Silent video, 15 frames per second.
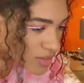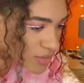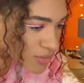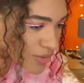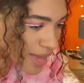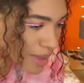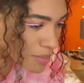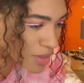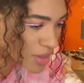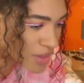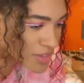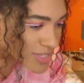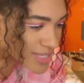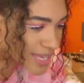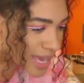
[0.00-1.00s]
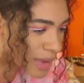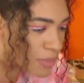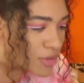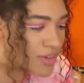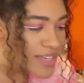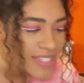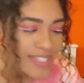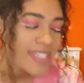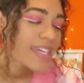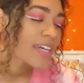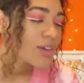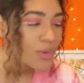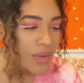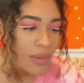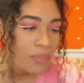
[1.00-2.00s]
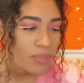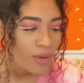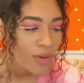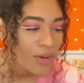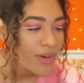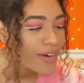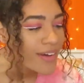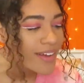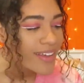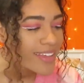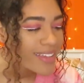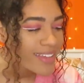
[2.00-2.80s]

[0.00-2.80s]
Vamos, amo este equipo.